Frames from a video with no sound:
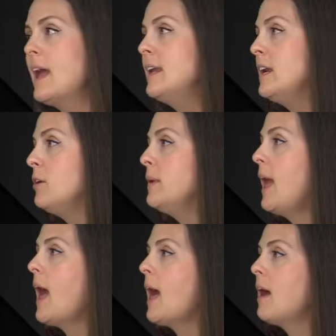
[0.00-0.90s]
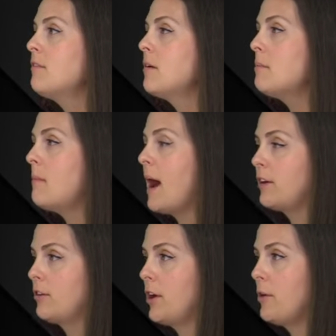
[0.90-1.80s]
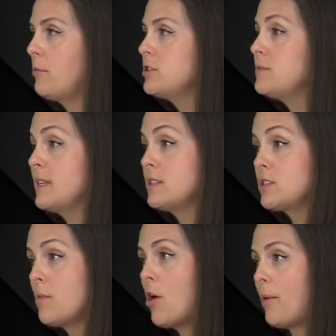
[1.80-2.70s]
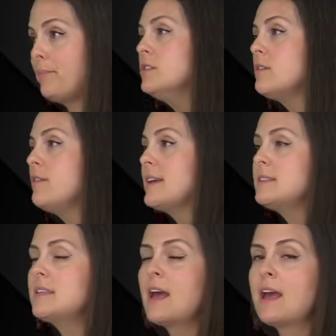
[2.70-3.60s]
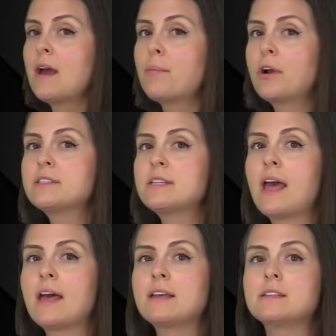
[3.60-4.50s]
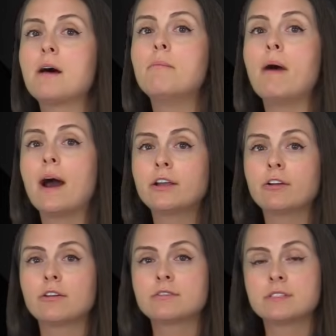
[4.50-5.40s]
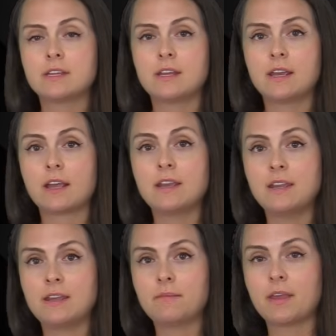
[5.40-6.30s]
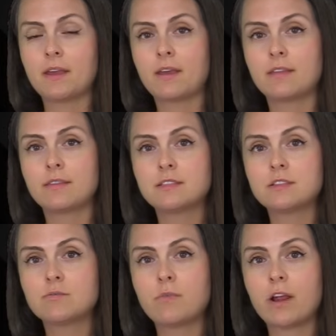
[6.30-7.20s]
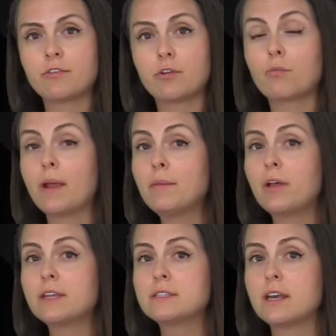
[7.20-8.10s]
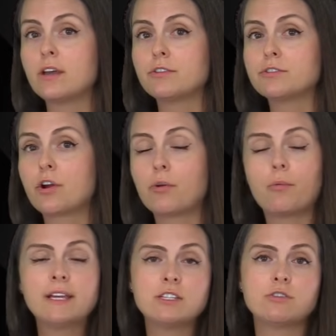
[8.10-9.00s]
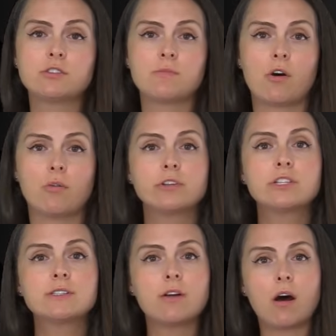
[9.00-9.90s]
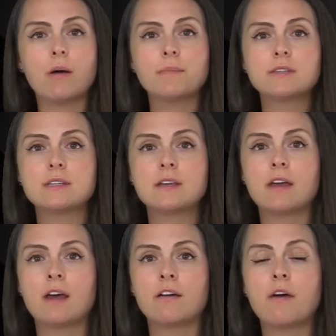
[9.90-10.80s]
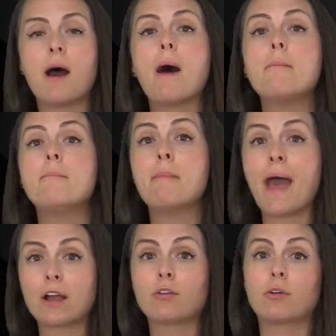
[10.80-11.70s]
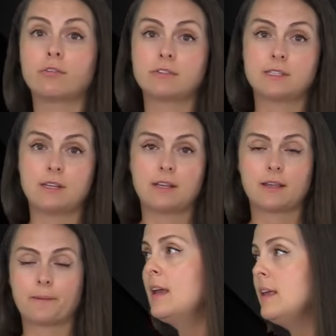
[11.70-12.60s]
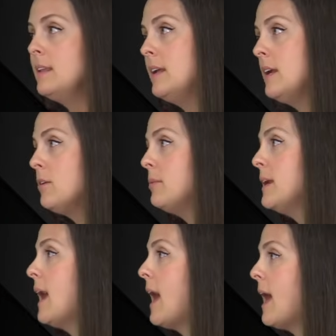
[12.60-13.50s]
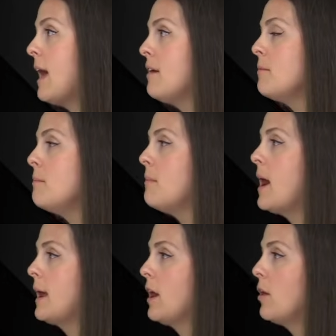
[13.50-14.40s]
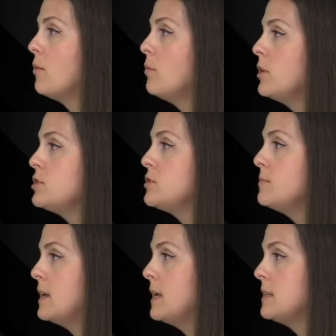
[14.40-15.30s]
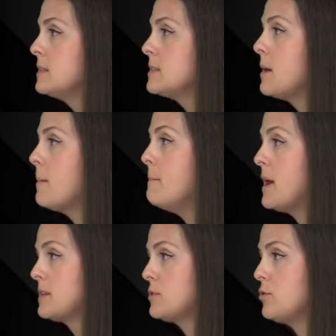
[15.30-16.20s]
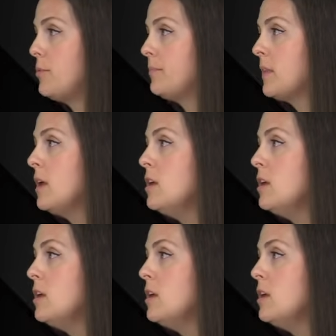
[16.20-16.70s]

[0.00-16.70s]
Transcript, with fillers: And here we have micro, which means small. So if I say a person has microcytic anemia, this is where their red blood cells are way too small, which is the opposite of macrocytic. And then here we have myo, which means muscle.